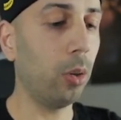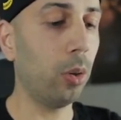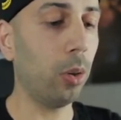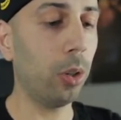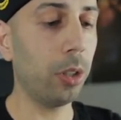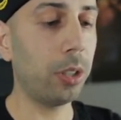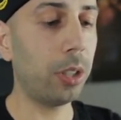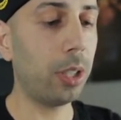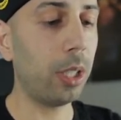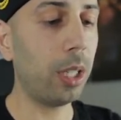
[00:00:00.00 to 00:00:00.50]

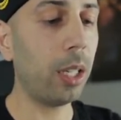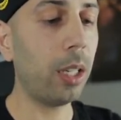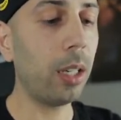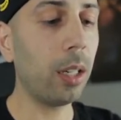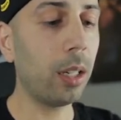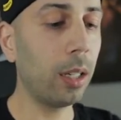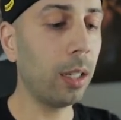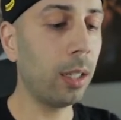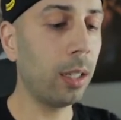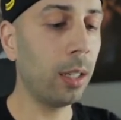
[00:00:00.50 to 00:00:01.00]
Horsey,
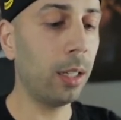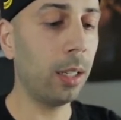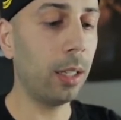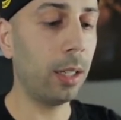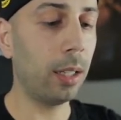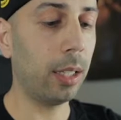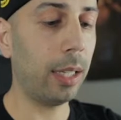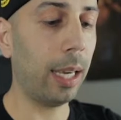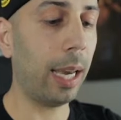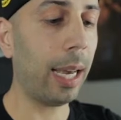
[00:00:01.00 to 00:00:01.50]

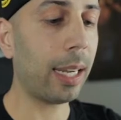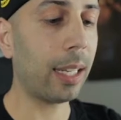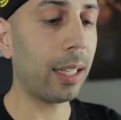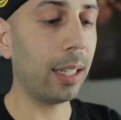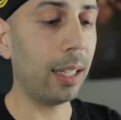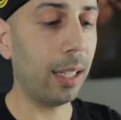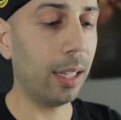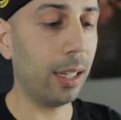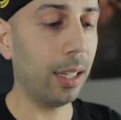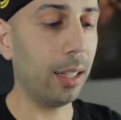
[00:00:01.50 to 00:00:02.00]

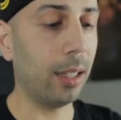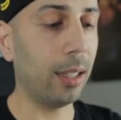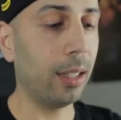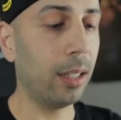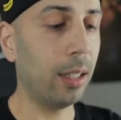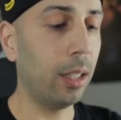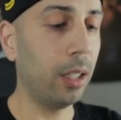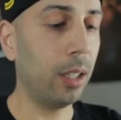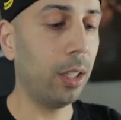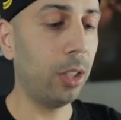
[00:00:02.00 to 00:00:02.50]
Cacnea,
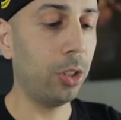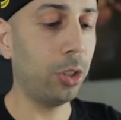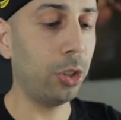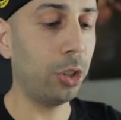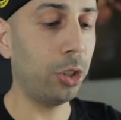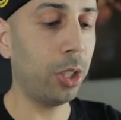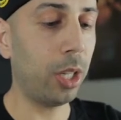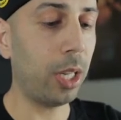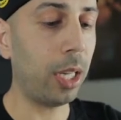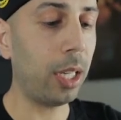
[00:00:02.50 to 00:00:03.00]

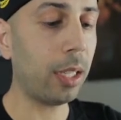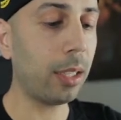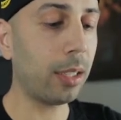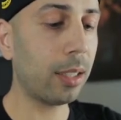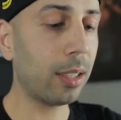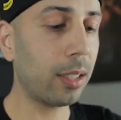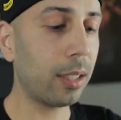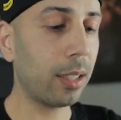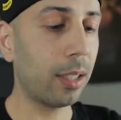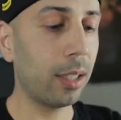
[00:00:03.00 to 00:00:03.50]

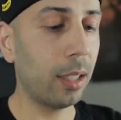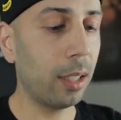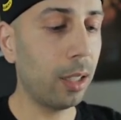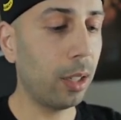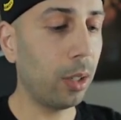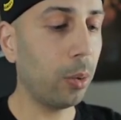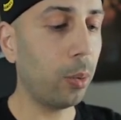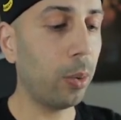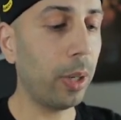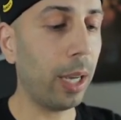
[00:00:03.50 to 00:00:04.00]
Shinx.
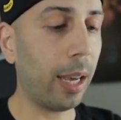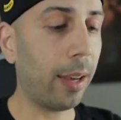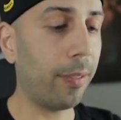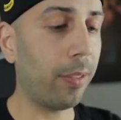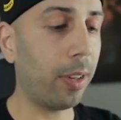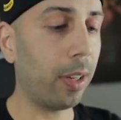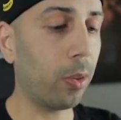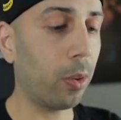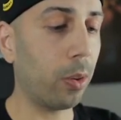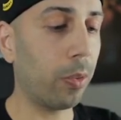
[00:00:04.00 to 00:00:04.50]
We
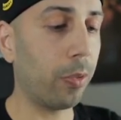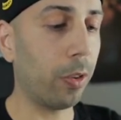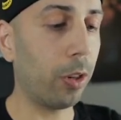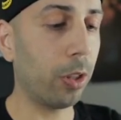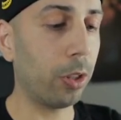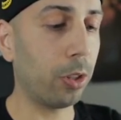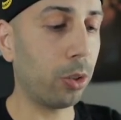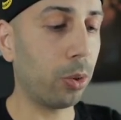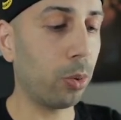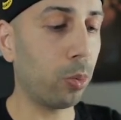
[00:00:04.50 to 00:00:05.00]
have a
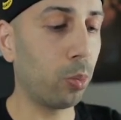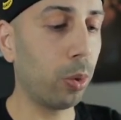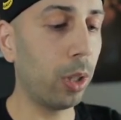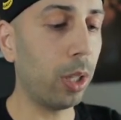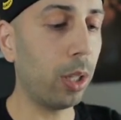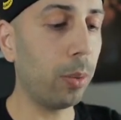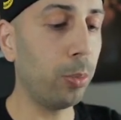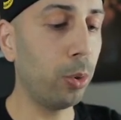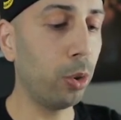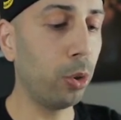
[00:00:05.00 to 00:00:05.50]
reverse
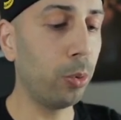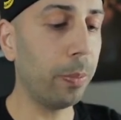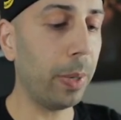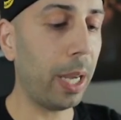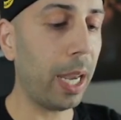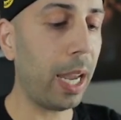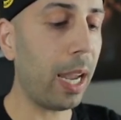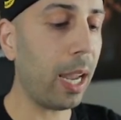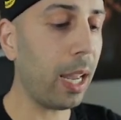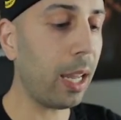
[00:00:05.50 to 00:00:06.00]

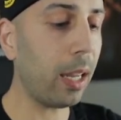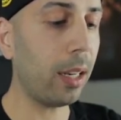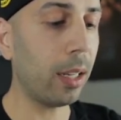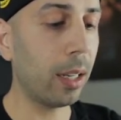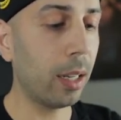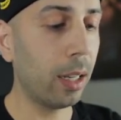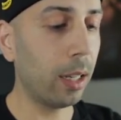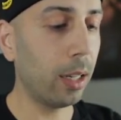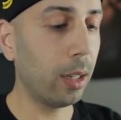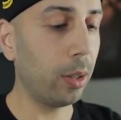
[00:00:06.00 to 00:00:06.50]
Rillaboom, and
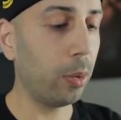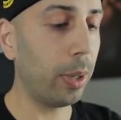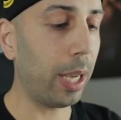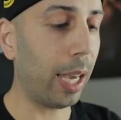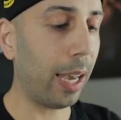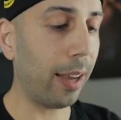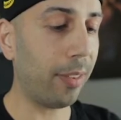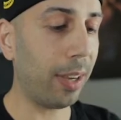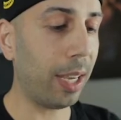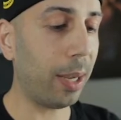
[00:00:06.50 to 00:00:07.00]
we
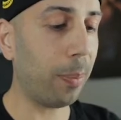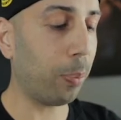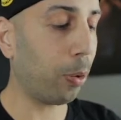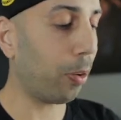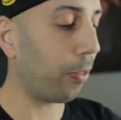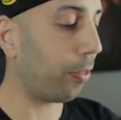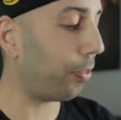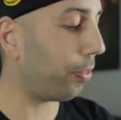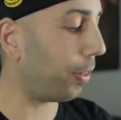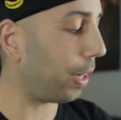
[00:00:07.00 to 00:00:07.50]
have a
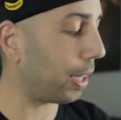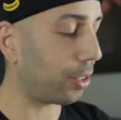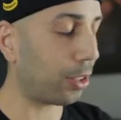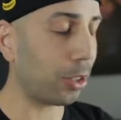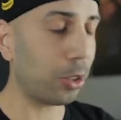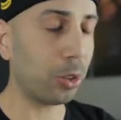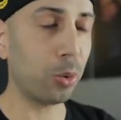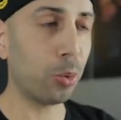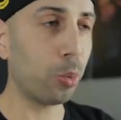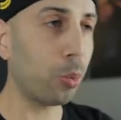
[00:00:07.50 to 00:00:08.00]
Professor's